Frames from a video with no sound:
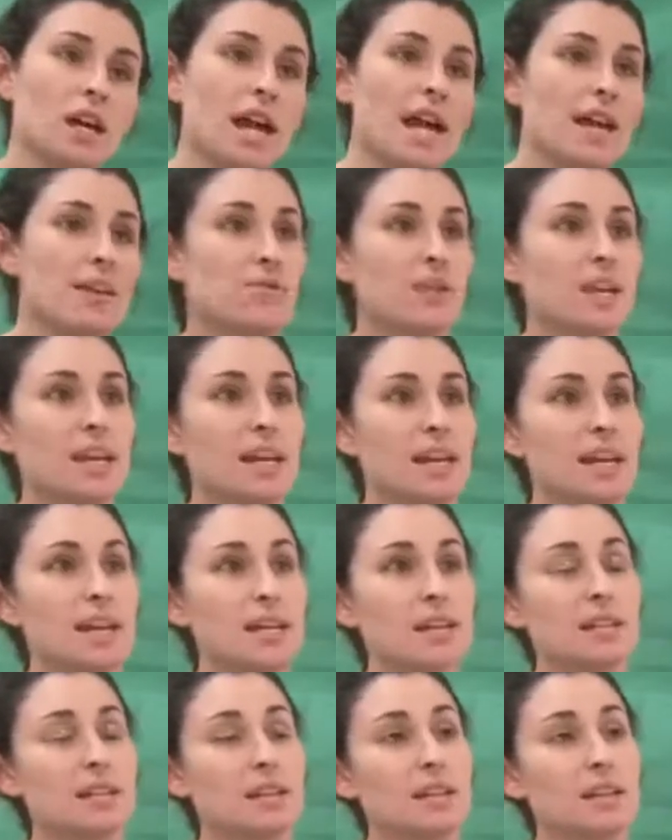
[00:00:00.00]
And
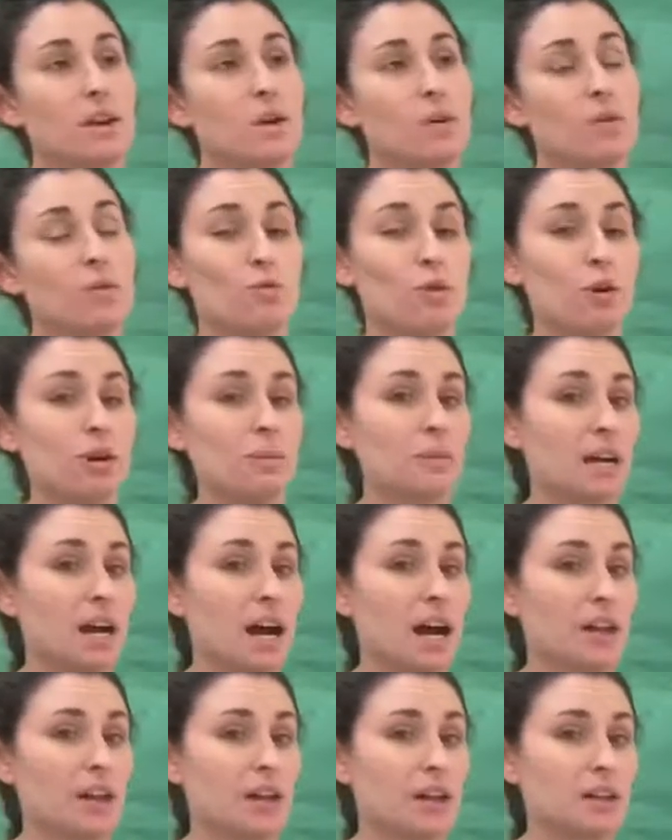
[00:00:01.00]
then warm
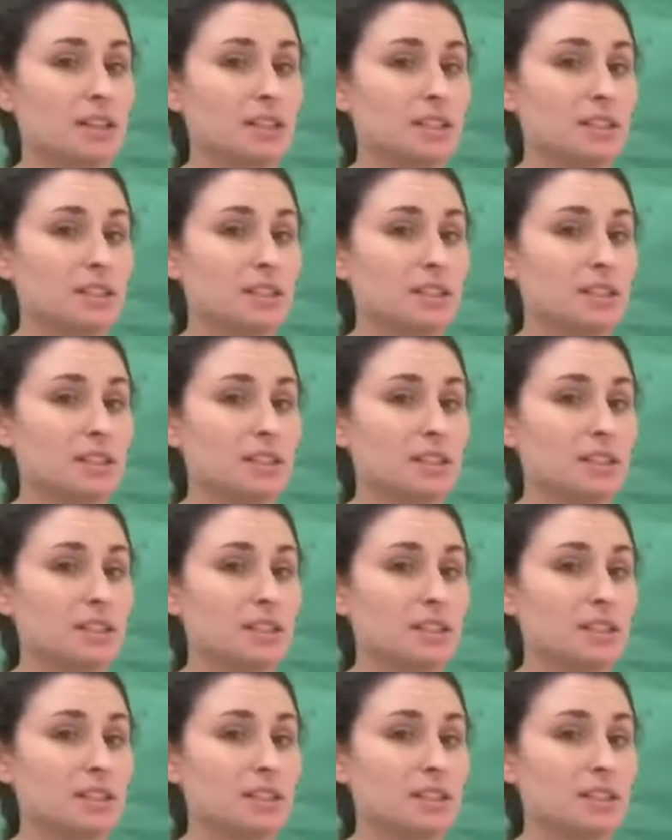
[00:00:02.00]
colors